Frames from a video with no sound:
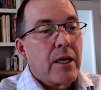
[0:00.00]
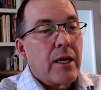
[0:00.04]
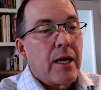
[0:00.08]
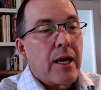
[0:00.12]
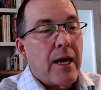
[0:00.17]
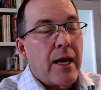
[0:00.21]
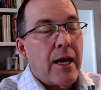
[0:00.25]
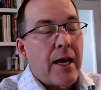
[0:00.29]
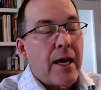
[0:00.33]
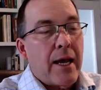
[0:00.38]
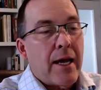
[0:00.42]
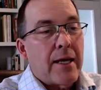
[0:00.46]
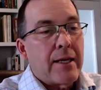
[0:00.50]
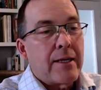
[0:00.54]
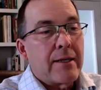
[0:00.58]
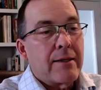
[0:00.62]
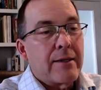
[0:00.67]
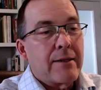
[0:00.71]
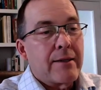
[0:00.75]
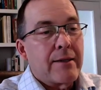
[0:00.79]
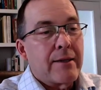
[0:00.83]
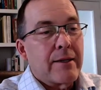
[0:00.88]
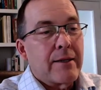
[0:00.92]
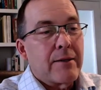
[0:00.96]
And
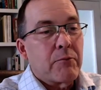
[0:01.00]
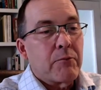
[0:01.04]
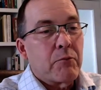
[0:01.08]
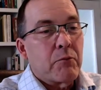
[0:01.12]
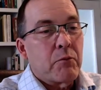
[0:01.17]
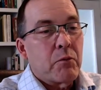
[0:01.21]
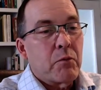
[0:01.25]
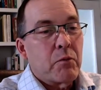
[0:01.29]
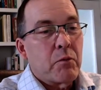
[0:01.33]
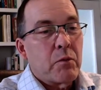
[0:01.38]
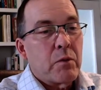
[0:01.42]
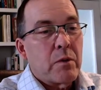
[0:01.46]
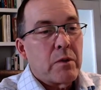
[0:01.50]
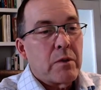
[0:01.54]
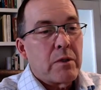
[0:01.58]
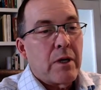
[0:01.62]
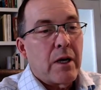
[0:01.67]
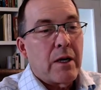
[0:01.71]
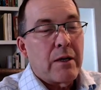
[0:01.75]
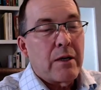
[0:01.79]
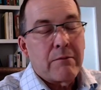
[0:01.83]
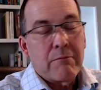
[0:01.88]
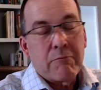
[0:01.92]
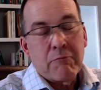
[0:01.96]

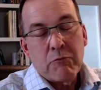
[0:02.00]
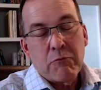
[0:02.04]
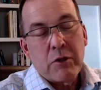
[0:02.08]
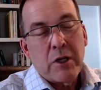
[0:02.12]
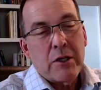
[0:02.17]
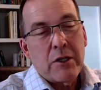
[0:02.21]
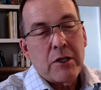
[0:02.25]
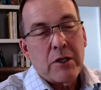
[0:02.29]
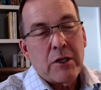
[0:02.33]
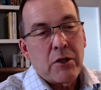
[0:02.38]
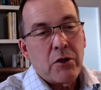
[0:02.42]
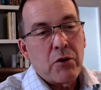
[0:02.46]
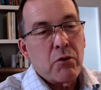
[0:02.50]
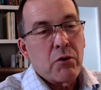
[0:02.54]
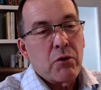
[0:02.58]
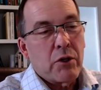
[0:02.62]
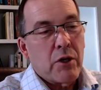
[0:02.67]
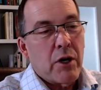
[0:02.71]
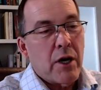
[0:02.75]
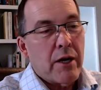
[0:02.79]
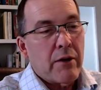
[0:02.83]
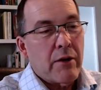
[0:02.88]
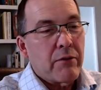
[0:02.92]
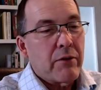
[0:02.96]
I got to do a lot
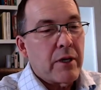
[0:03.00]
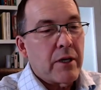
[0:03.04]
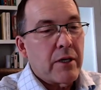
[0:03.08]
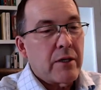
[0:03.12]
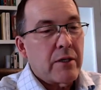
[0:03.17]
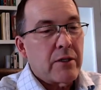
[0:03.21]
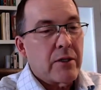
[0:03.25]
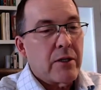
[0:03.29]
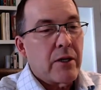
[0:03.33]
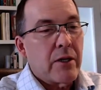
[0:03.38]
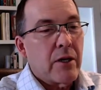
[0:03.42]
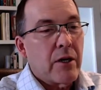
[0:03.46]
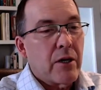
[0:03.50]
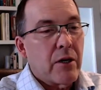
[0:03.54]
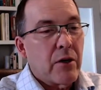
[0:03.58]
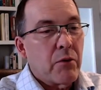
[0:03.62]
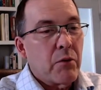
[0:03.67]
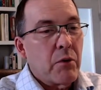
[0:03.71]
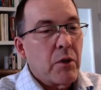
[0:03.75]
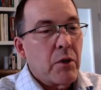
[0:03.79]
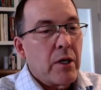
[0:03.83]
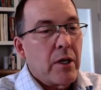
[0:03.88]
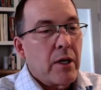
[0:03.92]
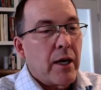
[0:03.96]
of things there.
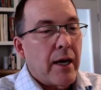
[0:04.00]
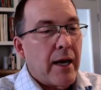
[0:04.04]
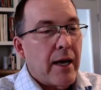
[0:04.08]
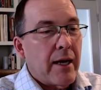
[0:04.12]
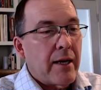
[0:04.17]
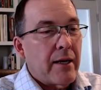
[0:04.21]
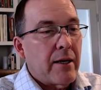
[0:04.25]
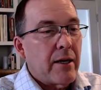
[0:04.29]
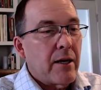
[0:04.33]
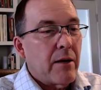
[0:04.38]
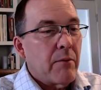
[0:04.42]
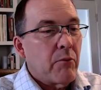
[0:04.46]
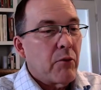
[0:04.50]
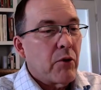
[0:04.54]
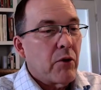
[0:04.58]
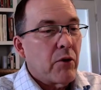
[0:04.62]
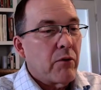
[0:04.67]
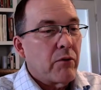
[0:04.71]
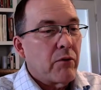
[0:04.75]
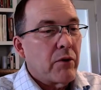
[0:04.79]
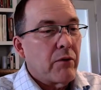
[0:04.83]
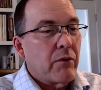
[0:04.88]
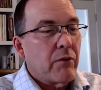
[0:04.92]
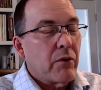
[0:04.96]
I had a number
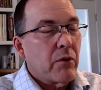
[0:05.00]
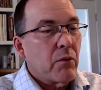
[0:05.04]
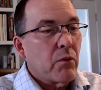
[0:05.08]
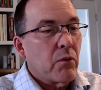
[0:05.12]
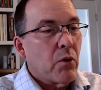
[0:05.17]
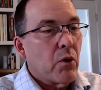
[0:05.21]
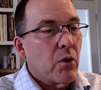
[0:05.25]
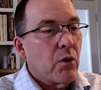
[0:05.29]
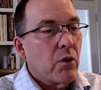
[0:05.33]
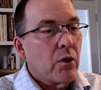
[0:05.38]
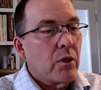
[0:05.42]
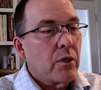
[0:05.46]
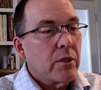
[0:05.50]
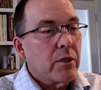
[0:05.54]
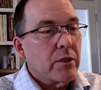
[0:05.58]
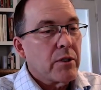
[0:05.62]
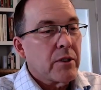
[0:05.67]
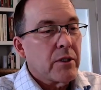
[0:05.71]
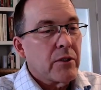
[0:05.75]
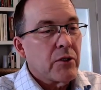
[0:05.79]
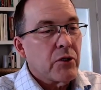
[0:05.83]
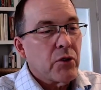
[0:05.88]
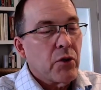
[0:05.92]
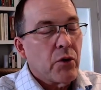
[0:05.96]
of different roles,
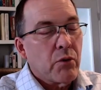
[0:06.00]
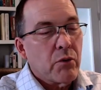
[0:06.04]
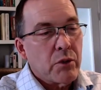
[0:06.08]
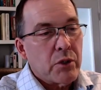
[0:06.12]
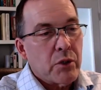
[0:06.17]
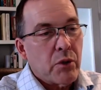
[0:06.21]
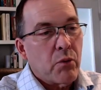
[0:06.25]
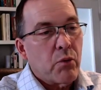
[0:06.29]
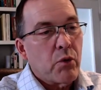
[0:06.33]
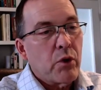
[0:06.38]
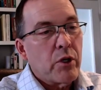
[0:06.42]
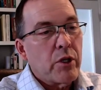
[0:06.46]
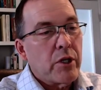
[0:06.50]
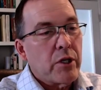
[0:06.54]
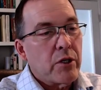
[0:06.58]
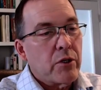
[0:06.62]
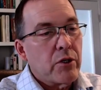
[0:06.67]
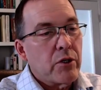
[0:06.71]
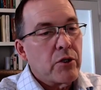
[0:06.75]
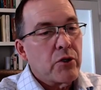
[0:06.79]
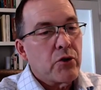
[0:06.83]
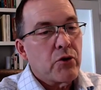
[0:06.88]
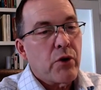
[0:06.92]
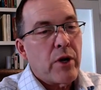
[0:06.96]
and so it was a really
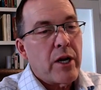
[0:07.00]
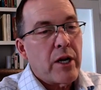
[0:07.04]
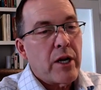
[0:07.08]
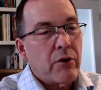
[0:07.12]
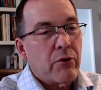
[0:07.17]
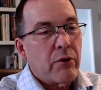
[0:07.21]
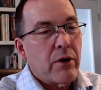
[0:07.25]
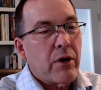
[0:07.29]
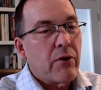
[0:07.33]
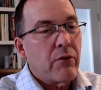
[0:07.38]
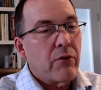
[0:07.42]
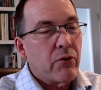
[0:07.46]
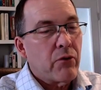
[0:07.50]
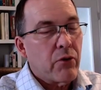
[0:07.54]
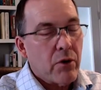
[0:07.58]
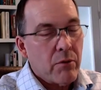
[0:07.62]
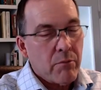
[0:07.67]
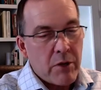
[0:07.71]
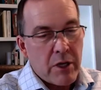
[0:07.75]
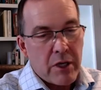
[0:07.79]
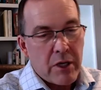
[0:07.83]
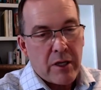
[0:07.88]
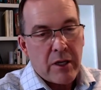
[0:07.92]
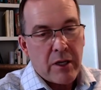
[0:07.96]
good training ground for
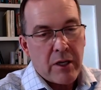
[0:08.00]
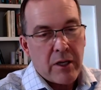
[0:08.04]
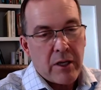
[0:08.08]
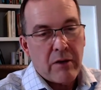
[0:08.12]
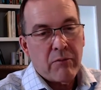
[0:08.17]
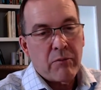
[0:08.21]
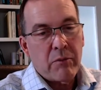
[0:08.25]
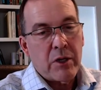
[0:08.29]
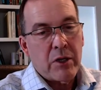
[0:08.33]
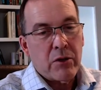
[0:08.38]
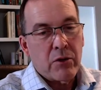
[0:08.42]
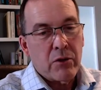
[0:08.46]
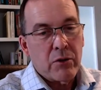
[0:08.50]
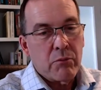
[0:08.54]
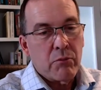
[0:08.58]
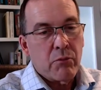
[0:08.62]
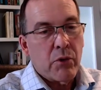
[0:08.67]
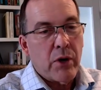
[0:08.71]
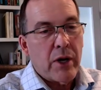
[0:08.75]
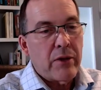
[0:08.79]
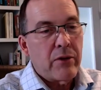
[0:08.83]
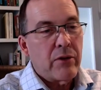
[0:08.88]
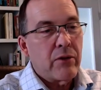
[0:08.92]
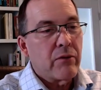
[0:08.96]
me, gave me a good
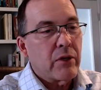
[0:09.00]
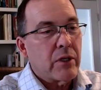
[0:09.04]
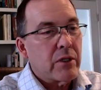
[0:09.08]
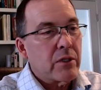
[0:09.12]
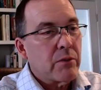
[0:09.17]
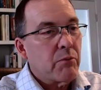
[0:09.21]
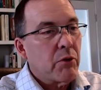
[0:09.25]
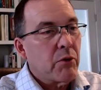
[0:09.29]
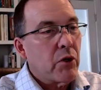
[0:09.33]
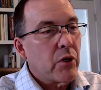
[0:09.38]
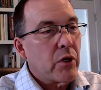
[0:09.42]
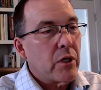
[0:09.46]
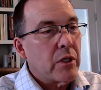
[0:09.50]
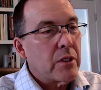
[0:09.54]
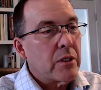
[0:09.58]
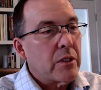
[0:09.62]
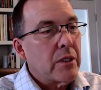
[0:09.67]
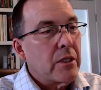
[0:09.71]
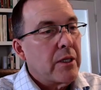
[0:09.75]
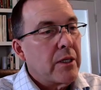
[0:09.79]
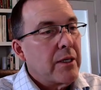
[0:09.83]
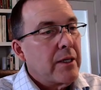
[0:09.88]
breadth of experience.